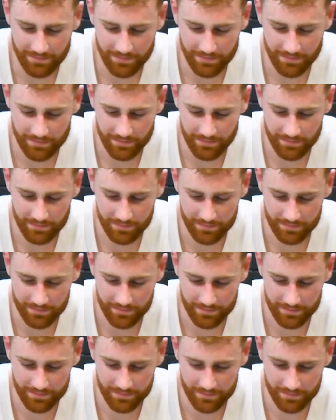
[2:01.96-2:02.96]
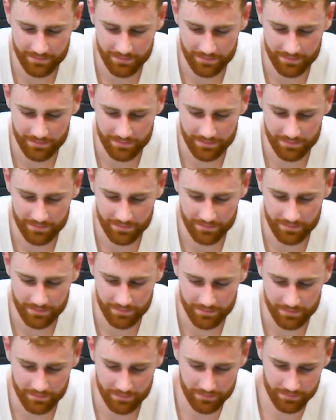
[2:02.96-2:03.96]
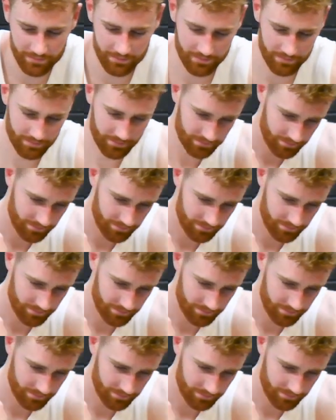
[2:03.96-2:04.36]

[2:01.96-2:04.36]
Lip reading: (silent)